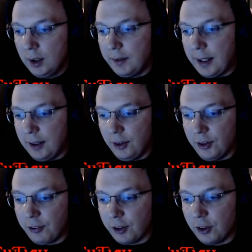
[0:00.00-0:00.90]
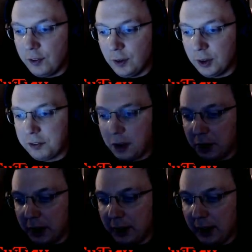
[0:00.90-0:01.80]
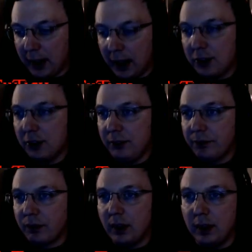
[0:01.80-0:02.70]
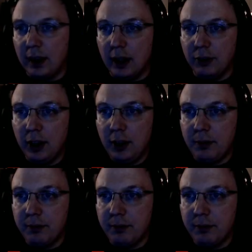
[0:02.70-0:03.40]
That is the first floor of Corneria Castle. Now done.